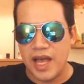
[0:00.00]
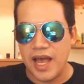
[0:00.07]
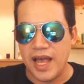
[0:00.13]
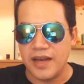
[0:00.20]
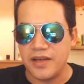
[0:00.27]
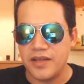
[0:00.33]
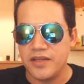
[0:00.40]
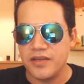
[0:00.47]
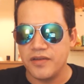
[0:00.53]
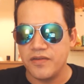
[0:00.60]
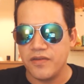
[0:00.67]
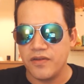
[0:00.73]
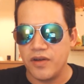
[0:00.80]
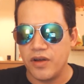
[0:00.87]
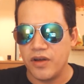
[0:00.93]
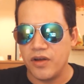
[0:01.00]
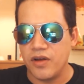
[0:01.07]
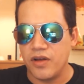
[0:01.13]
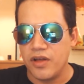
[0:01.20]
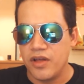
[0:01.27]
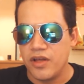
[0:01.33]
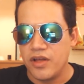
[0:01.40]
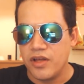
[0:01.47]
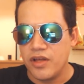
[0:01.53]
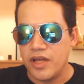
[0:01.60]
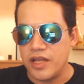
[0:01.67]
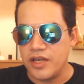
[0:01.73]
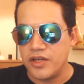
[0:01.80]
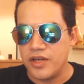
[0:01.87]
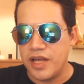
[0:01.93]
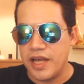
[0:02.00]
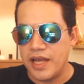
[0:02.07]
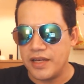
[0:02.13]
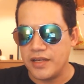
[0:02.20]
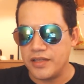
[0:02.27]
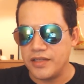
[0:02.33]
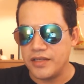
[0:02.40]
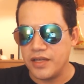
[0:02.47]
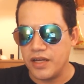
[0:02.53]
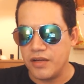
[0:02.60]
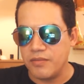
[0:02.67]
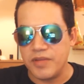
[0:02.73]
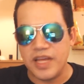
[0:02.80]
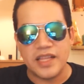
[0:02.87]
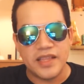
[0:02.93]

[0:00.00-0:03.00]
And uh, and and um,